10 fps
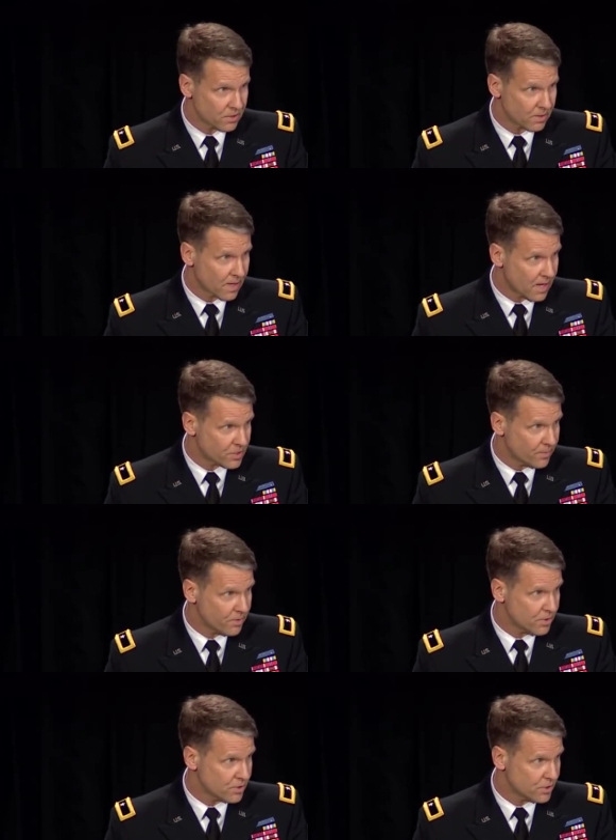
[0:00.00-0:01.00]

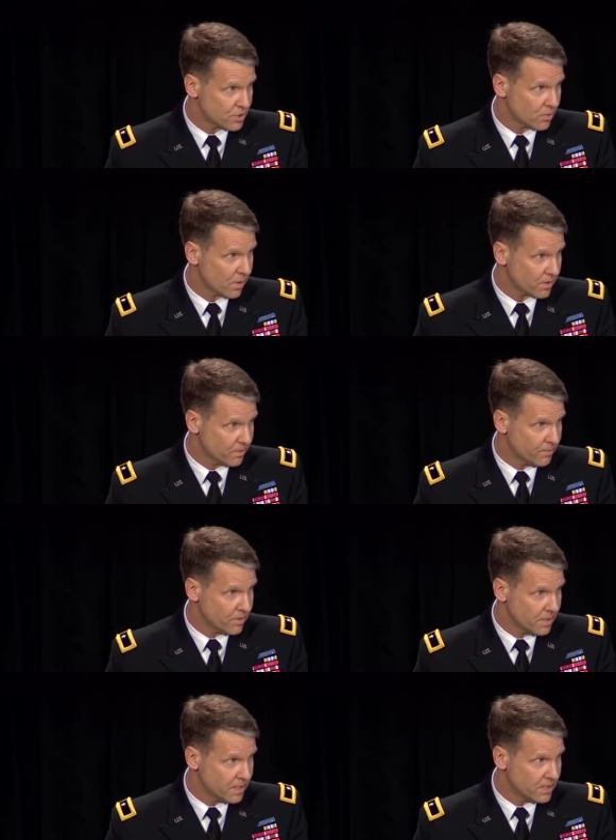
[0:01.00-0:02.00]
contributions to our
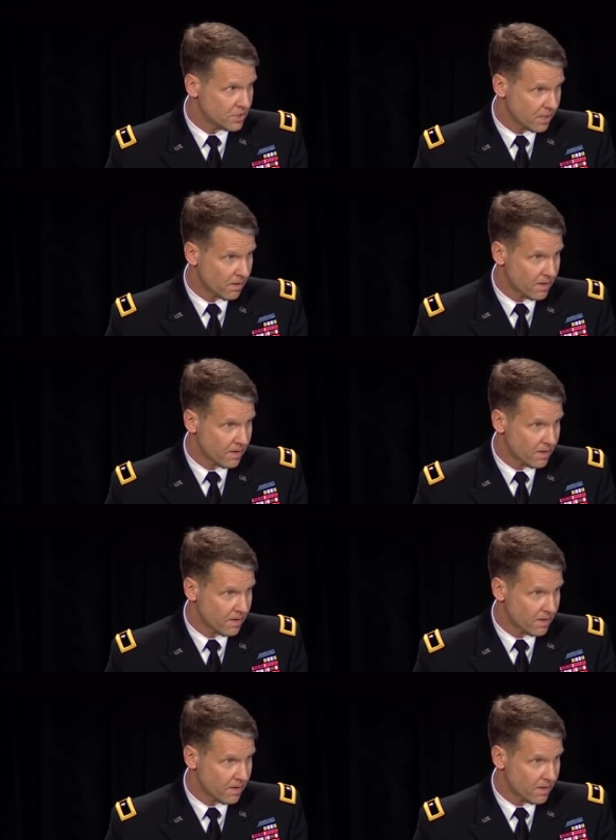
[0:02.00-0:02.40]
communities and our